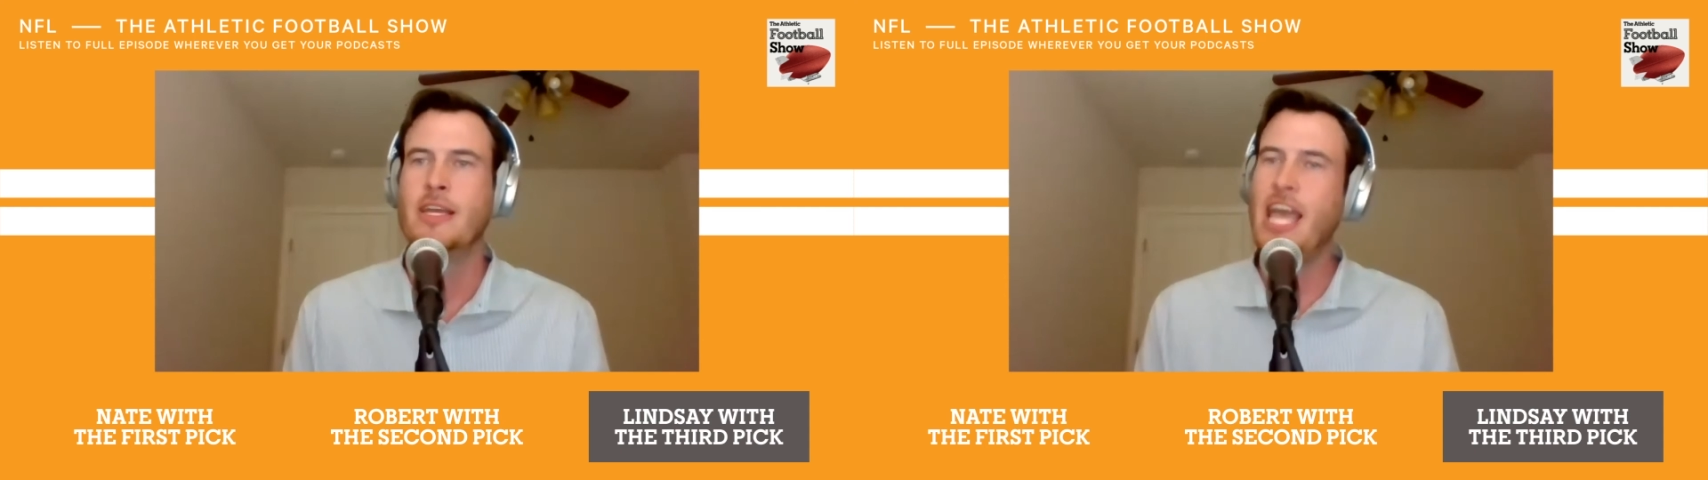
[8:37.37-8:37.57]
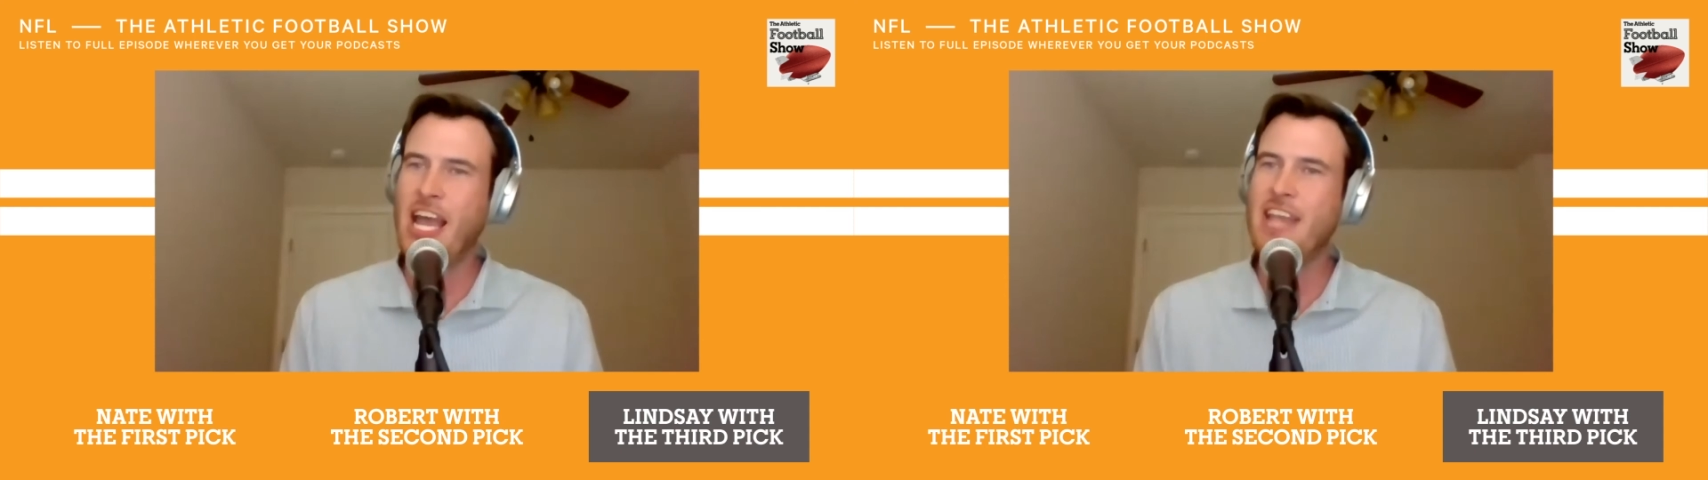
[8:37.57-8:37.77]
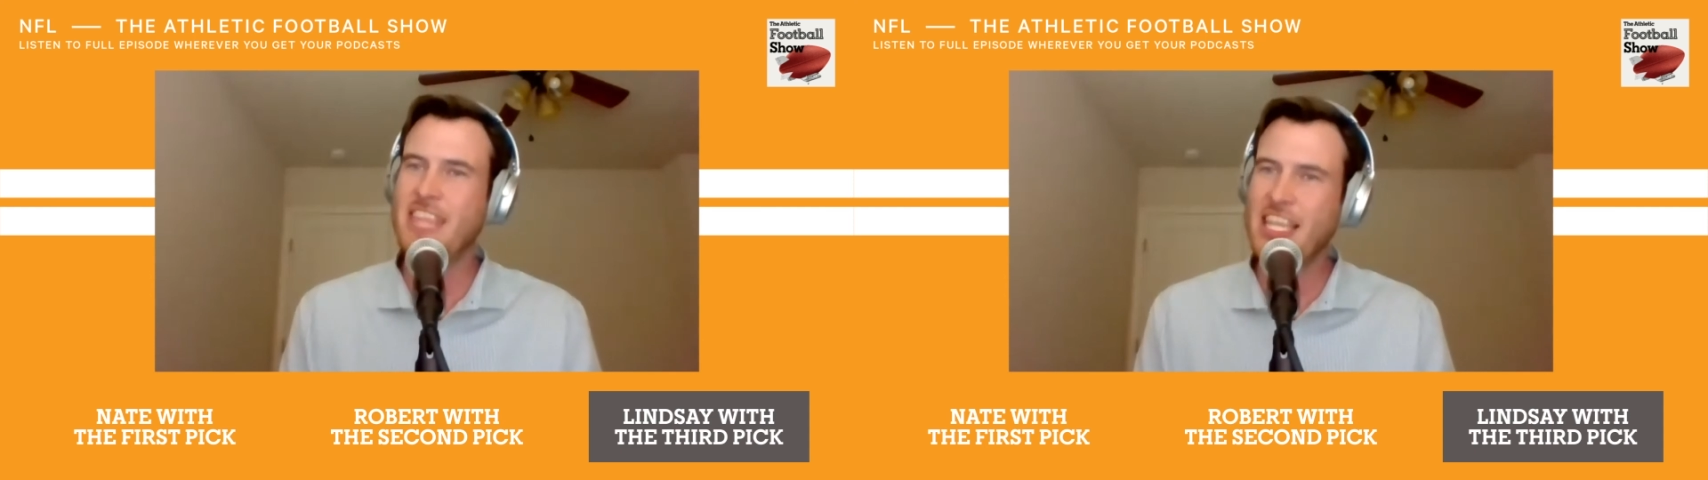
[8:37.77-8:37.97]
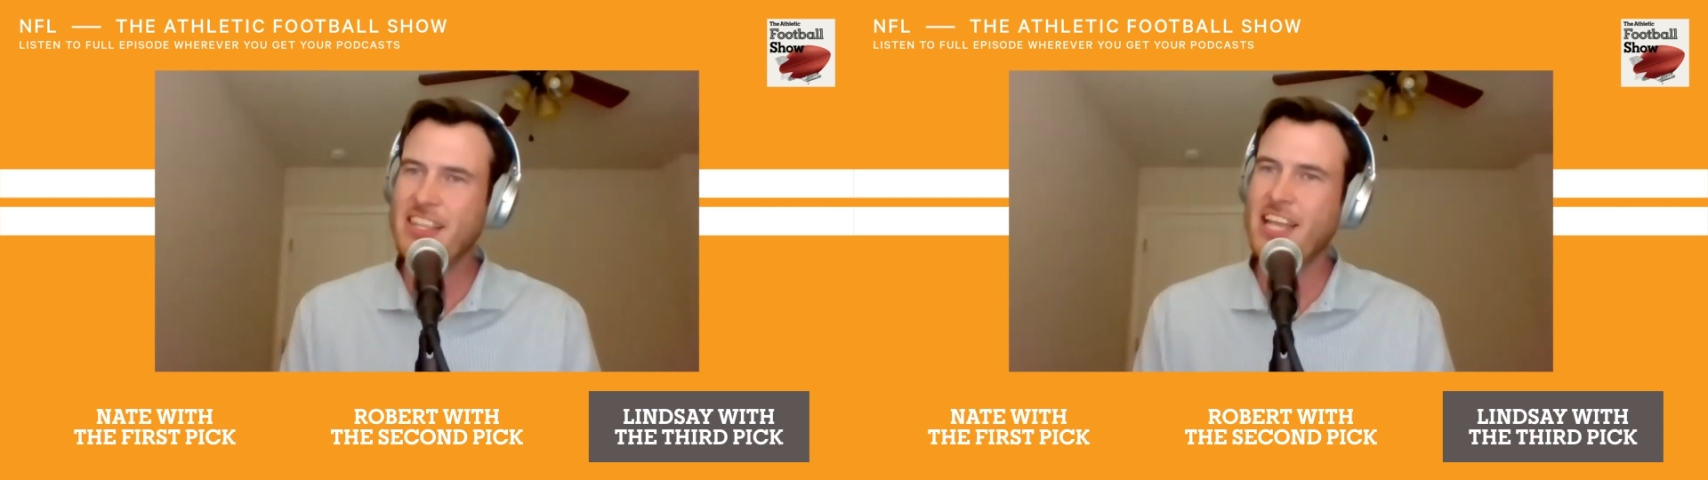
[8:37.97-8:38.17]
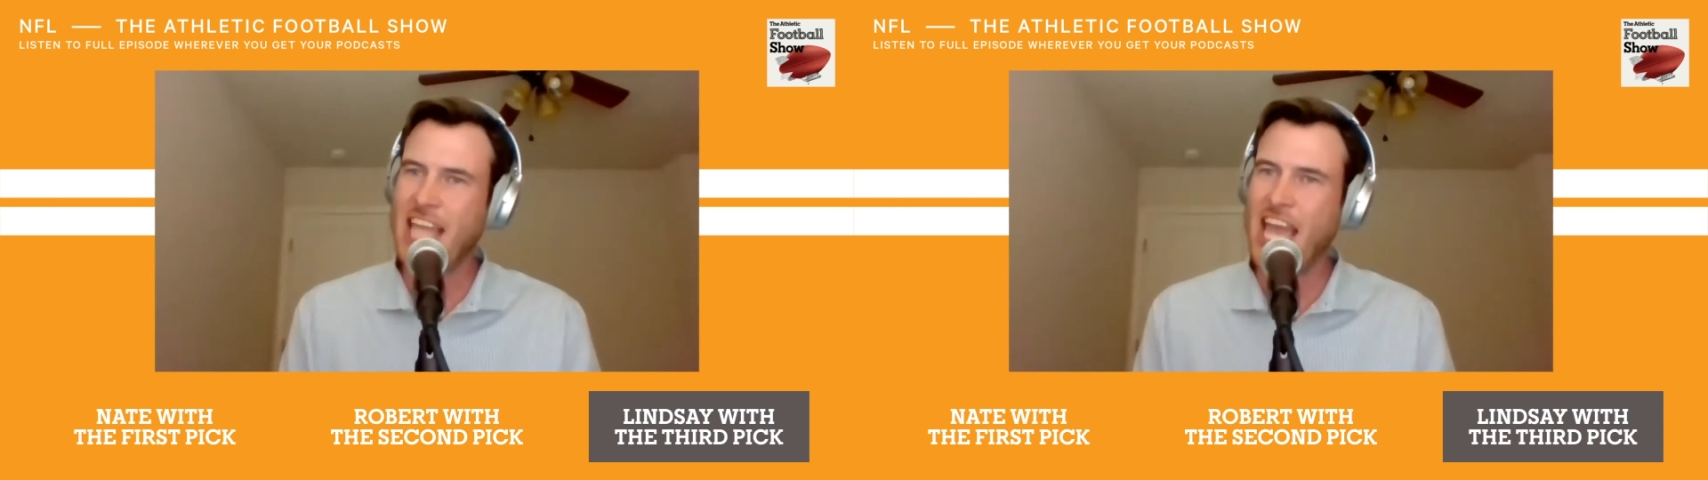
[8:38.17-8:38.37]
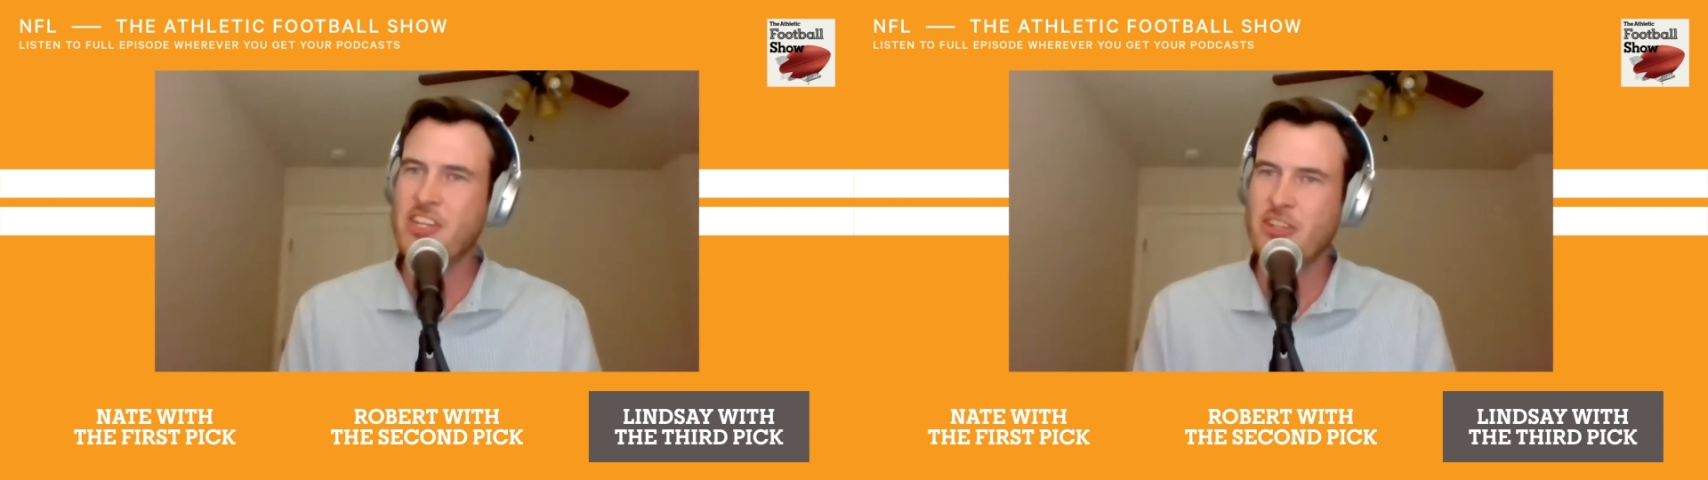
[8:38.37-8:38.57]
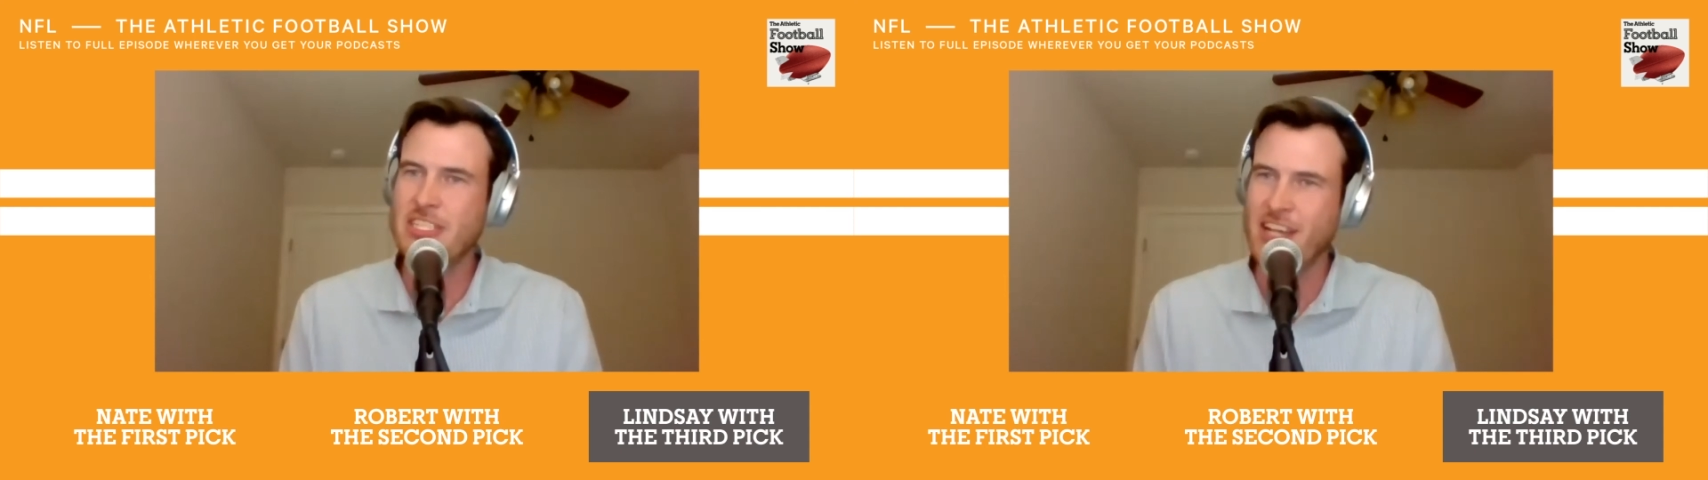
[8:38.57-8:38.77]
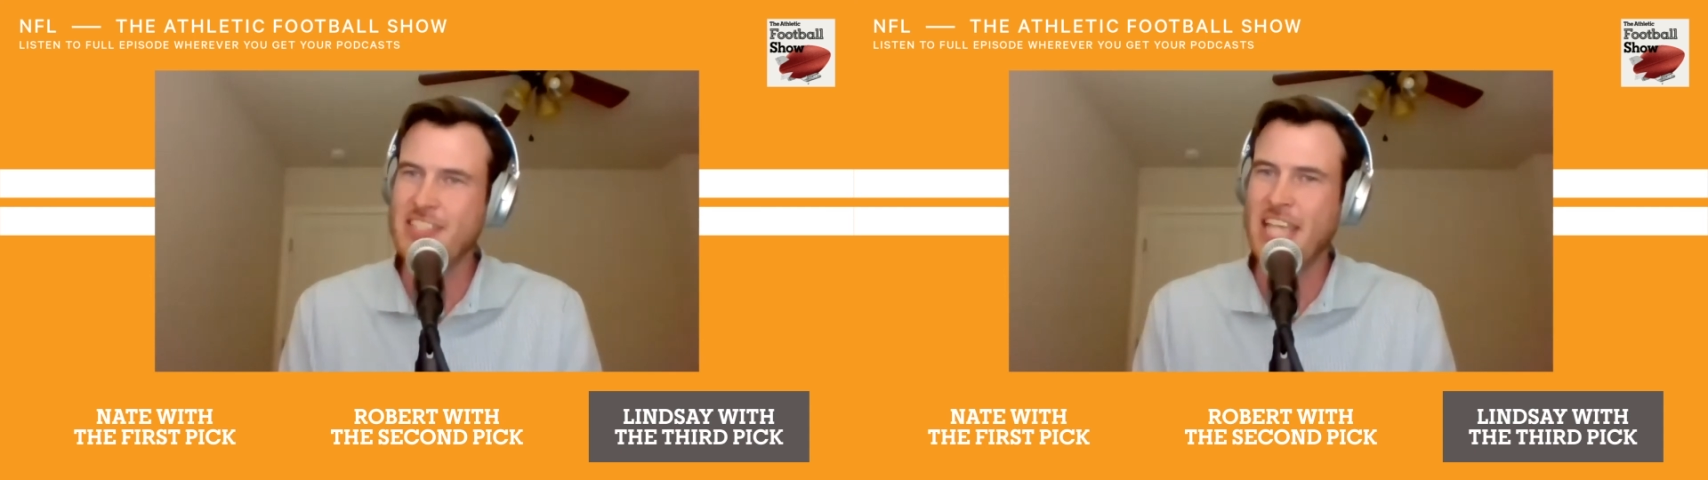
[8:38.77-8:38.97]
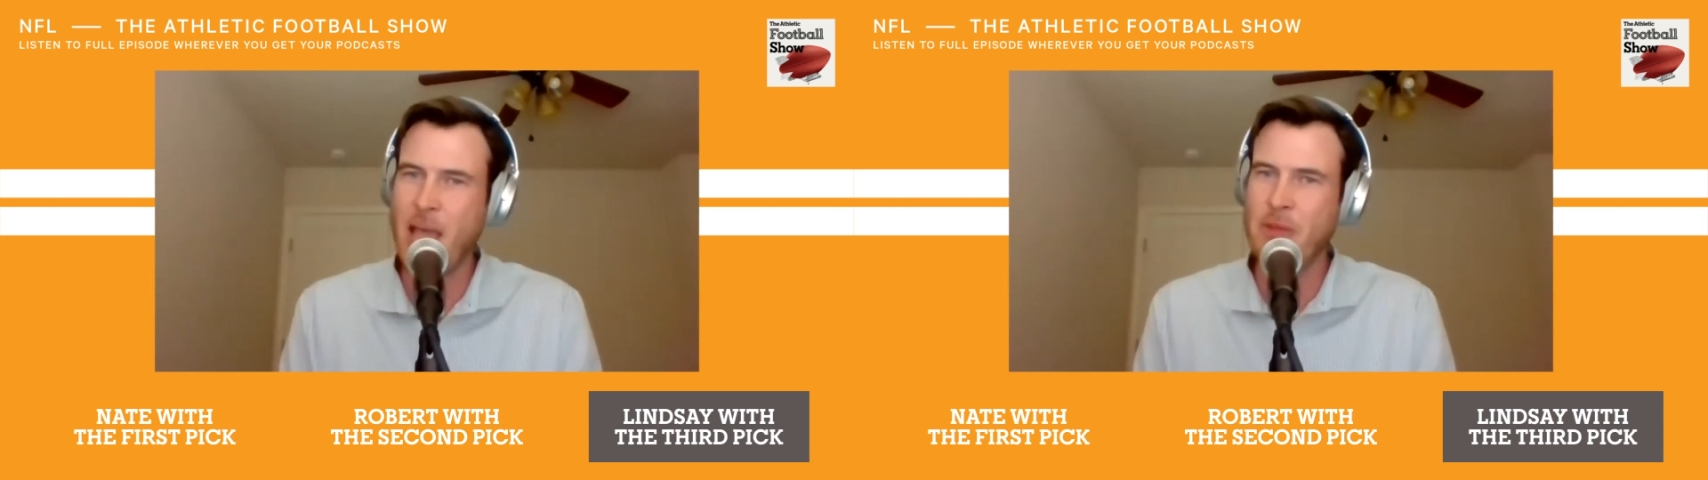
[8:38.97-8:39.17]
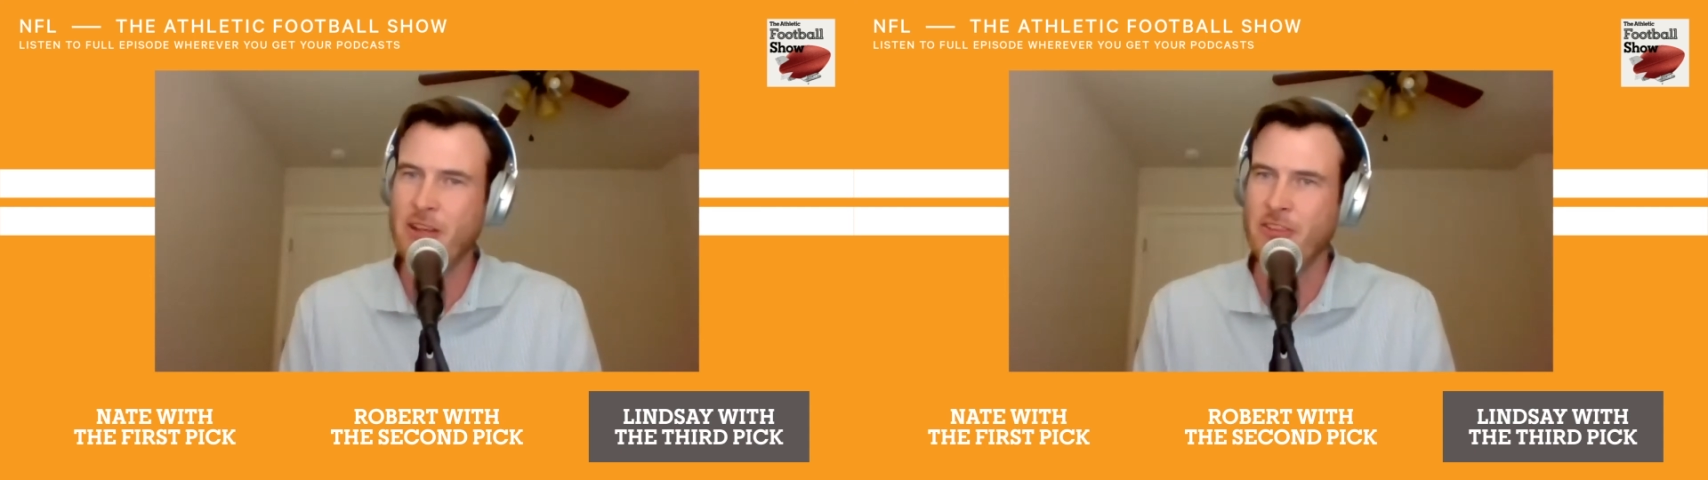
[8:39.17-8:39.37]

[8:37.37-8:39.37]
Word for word: And I think that actually does happen a